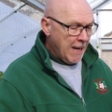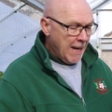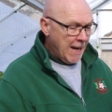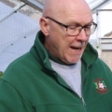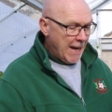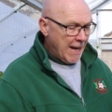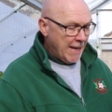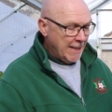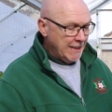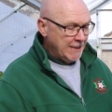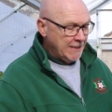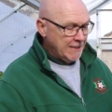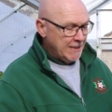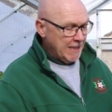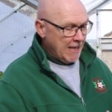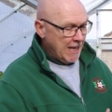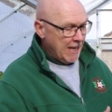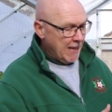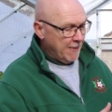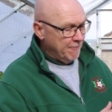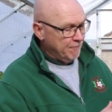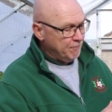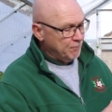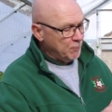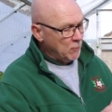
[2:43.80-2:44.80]
and
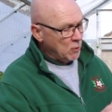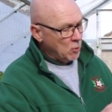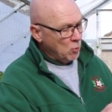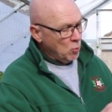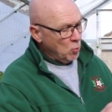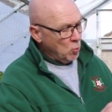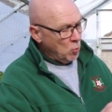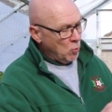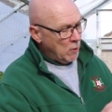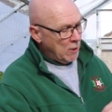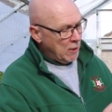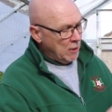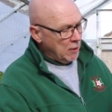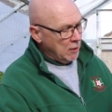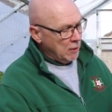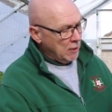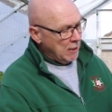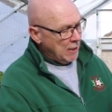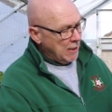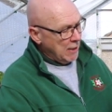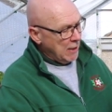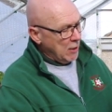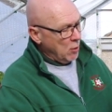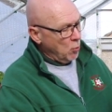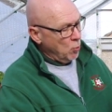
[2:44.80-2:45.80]

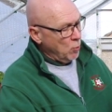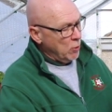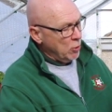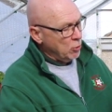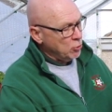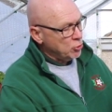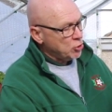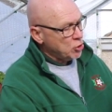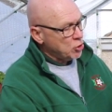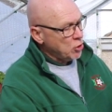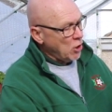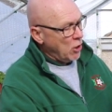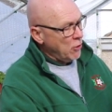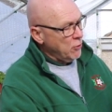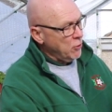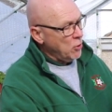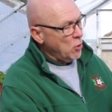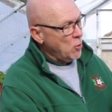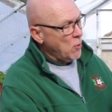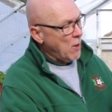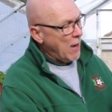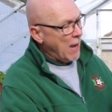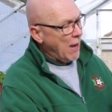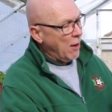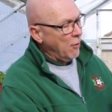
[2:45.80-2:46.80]
we'll show
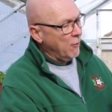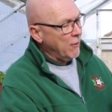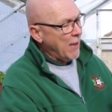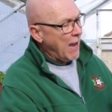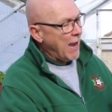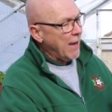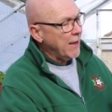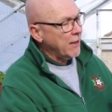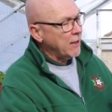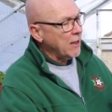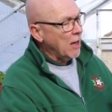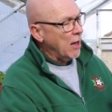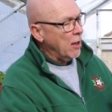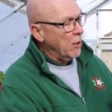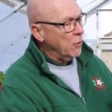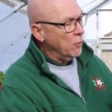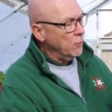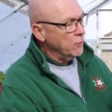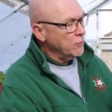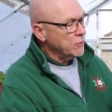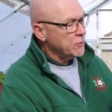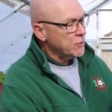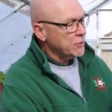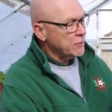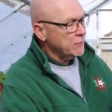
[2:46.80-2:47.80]
you how that
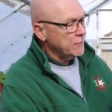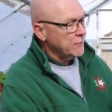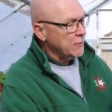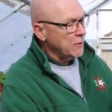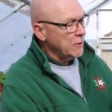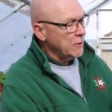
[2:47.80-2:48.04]
goes.